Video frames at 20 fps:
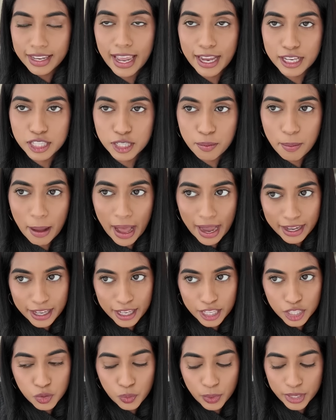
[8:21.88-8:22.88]
Next
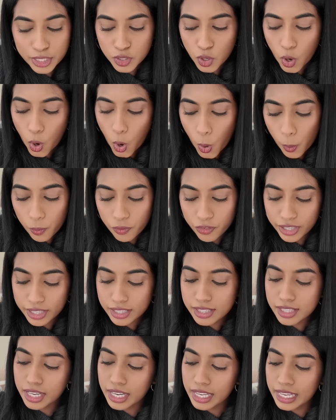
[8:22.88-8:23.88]
package, which all
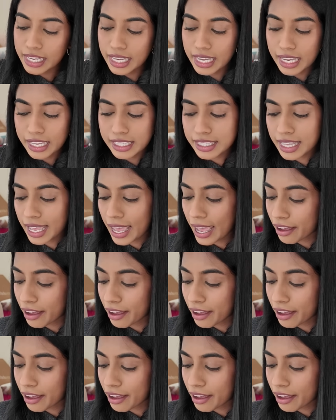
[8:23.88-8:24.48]
obviously is